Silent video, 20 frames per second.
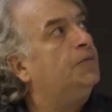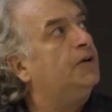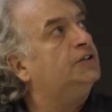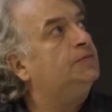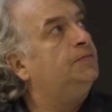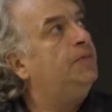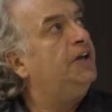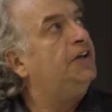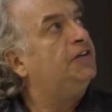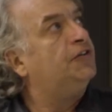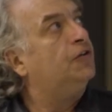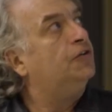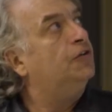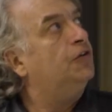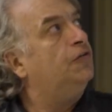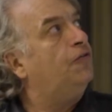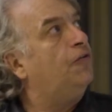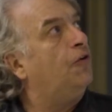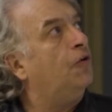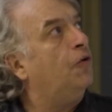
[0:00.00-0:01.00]
was based on
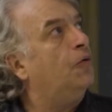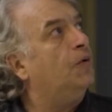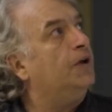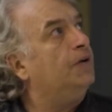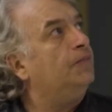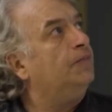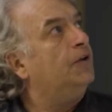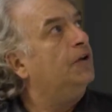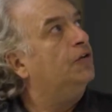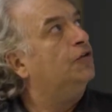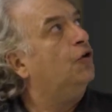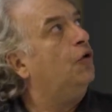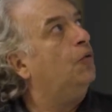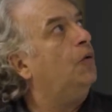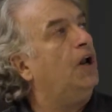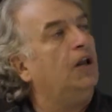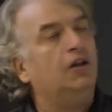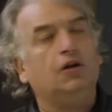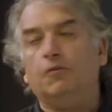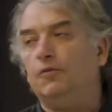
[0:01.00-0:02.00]
the following. So,
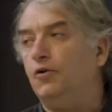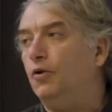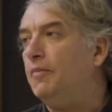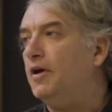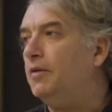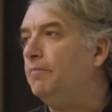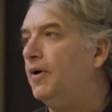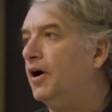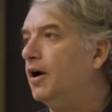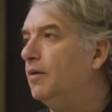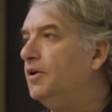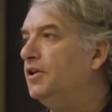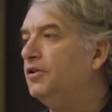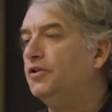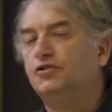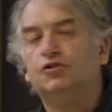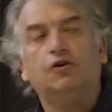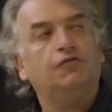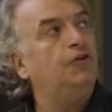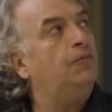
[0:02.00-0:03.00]
well, the main
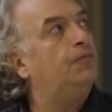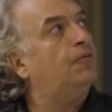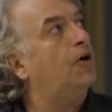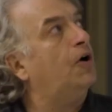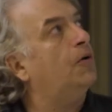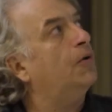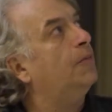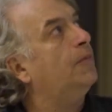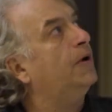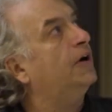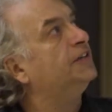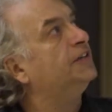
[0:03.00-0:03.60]
parameters of the problem